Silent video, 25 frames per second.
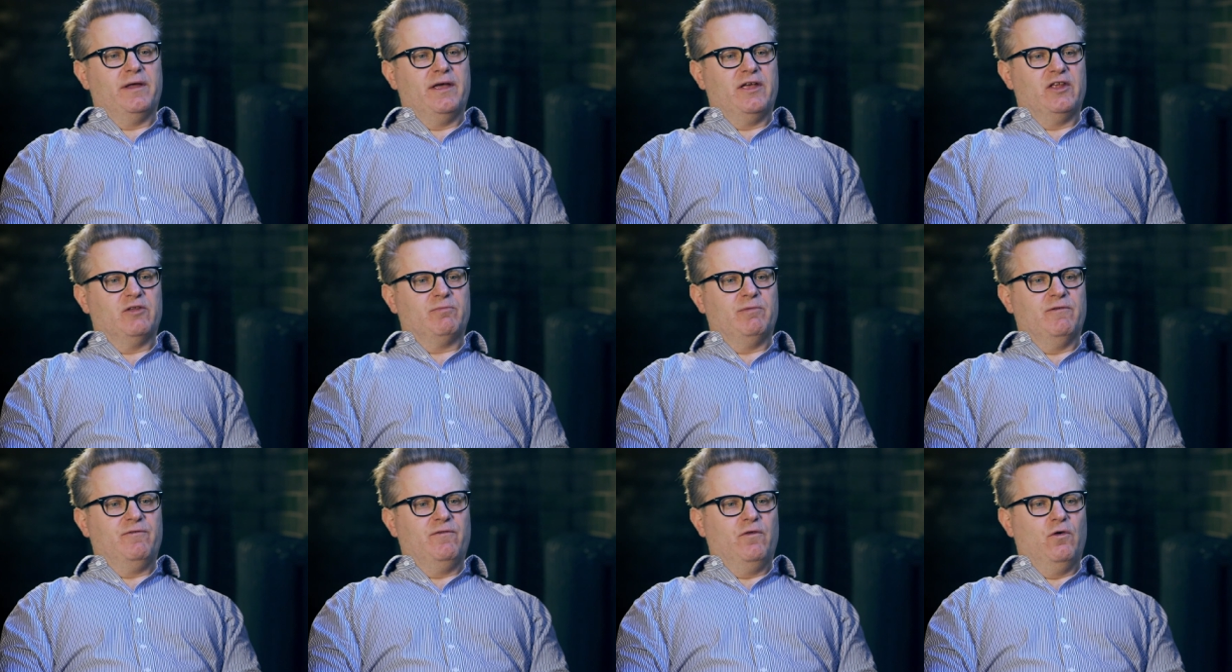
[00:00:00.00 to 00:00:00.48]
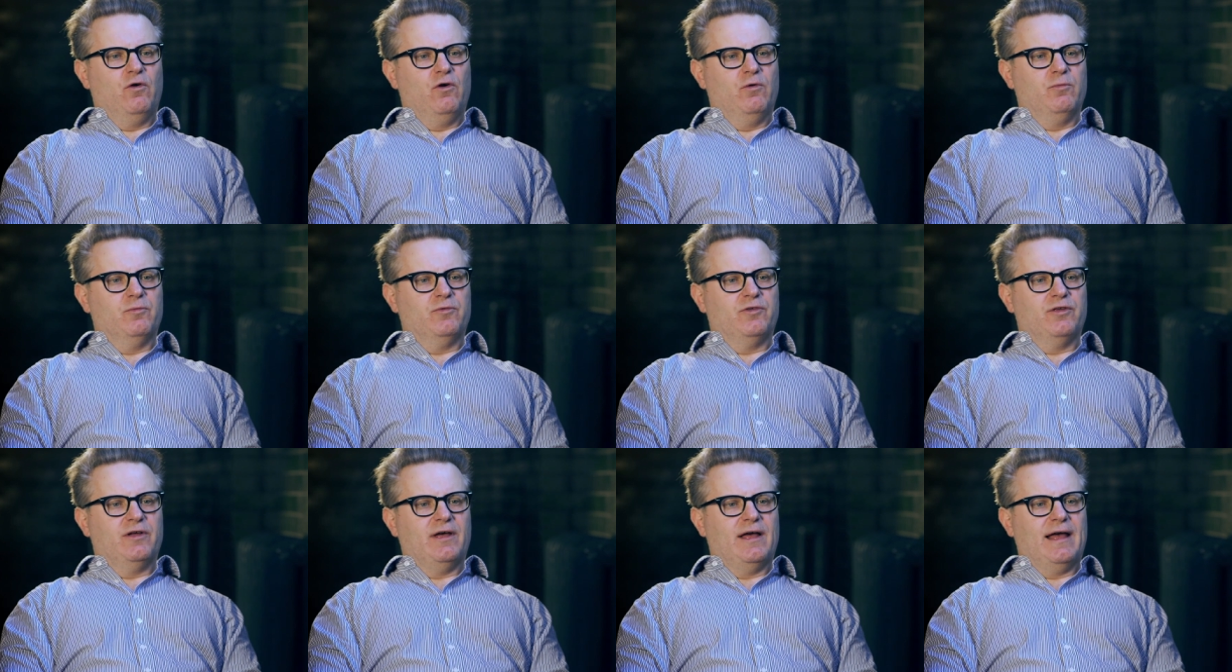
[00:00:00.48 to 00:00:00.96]
plays
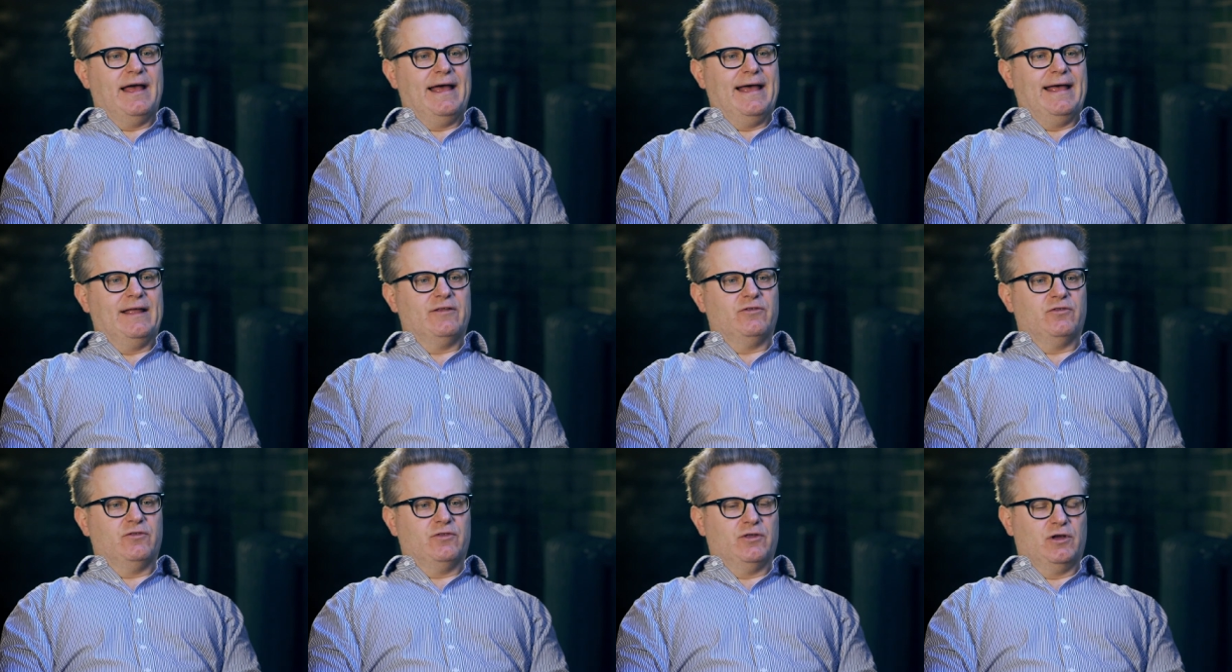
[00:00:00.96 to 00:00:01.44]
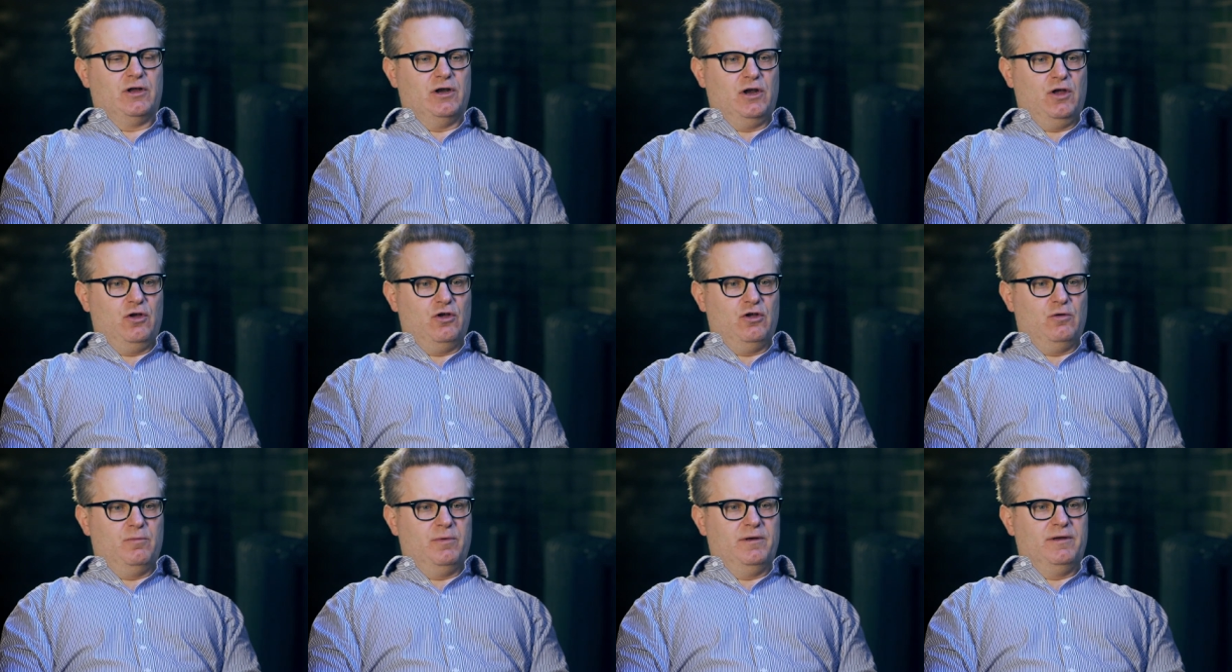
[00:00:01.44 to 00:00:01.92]
performed at the
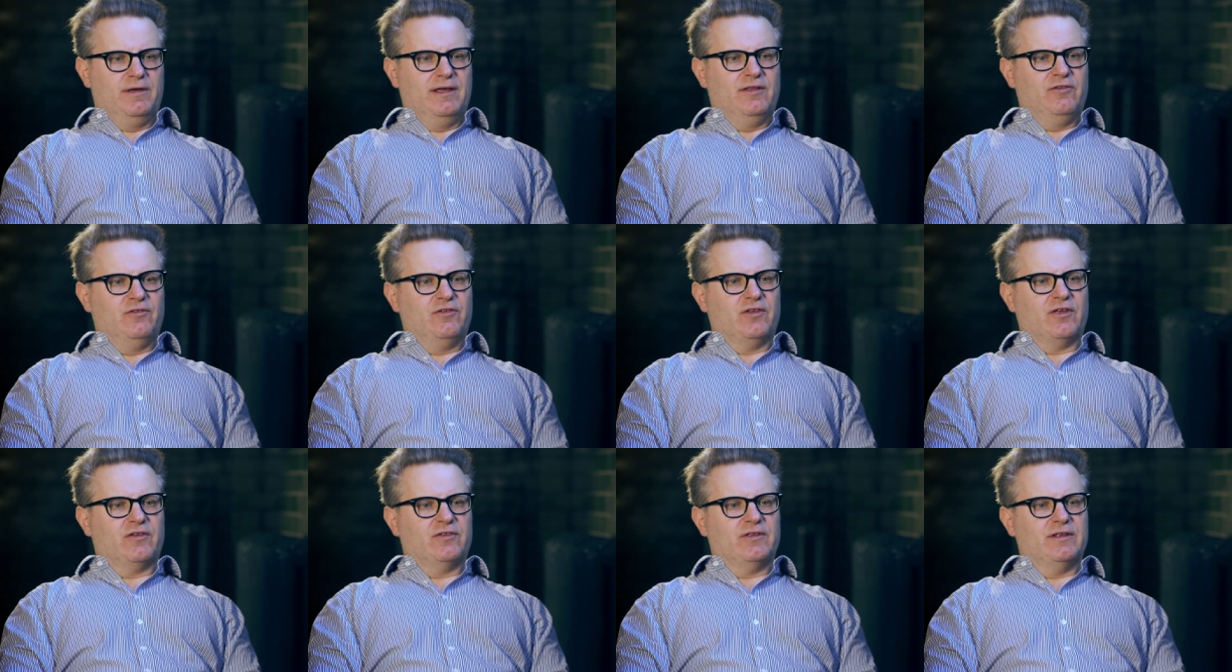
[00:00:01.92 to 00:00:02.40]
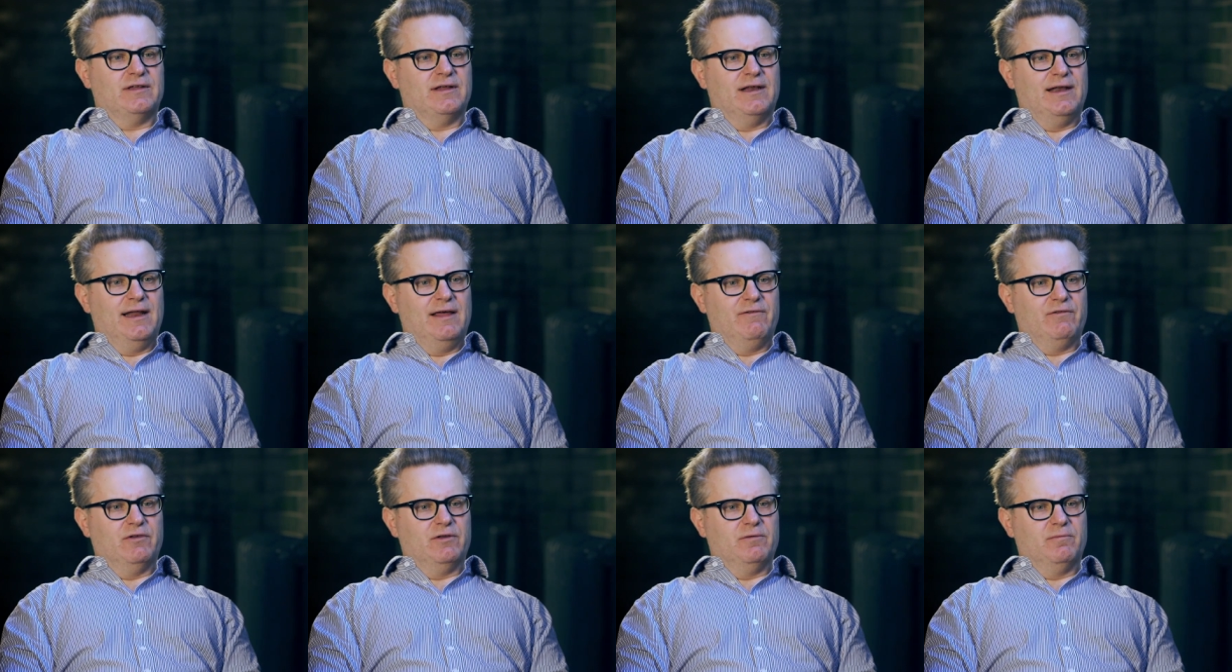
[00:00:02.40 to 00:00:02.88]
Globe in
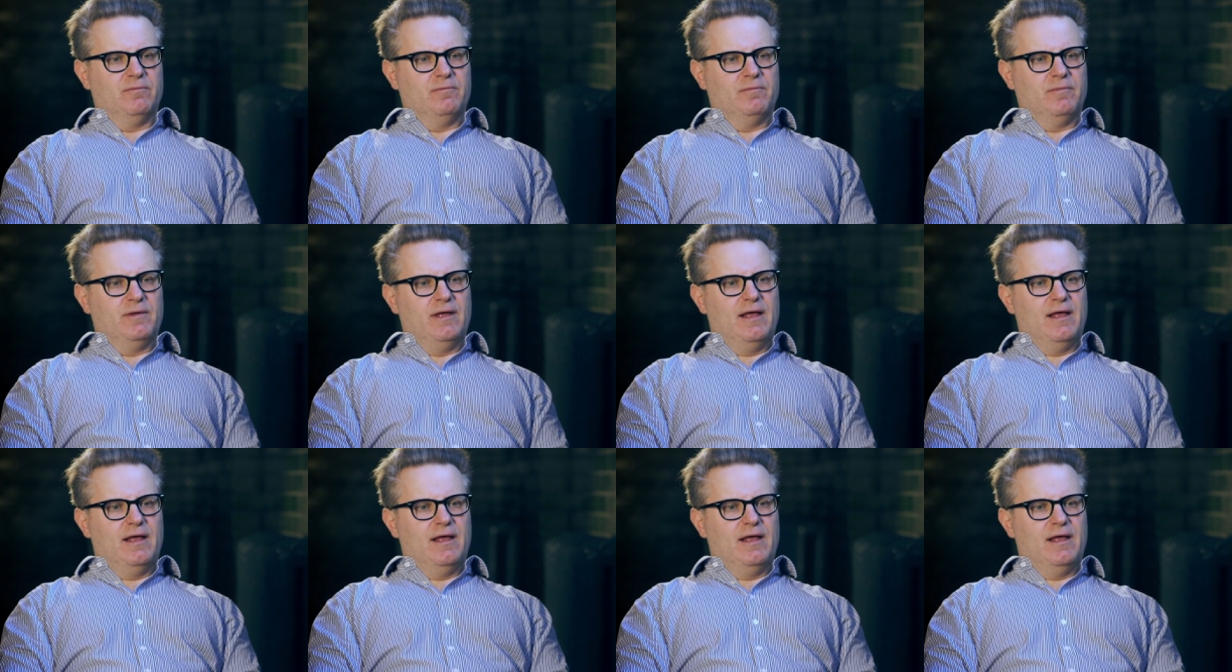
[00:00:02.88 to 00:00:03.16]
1611